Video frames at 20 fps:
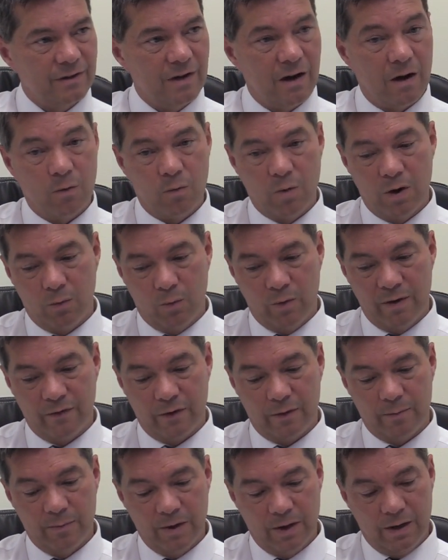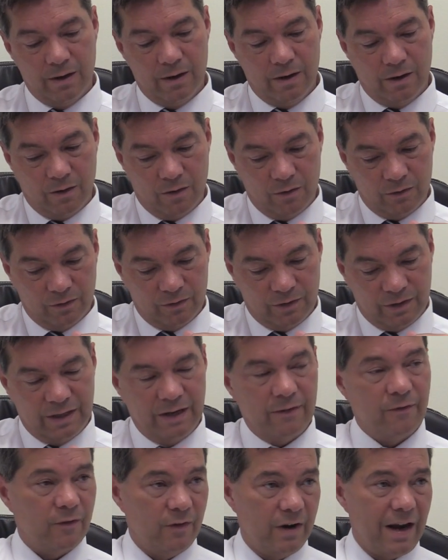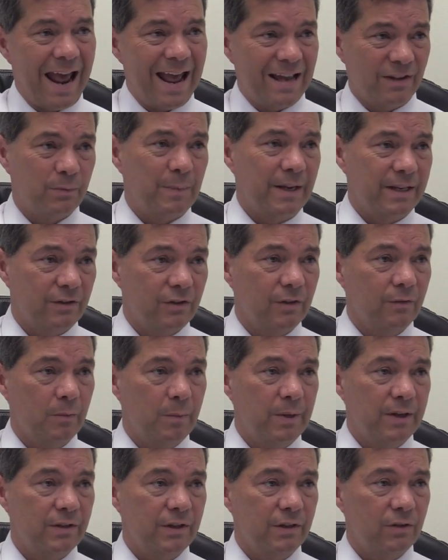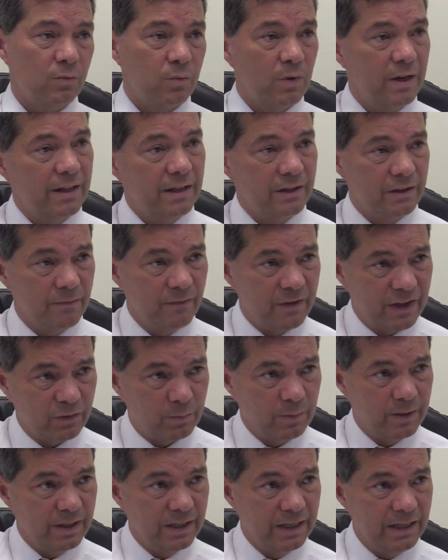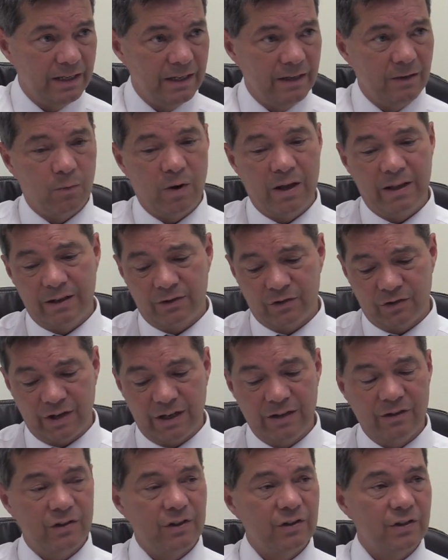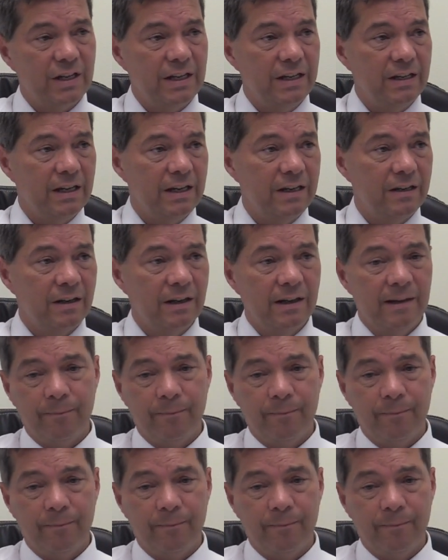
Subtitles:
I'll work with them on different aspects of the business, where there's investment needed, where there's changes needed.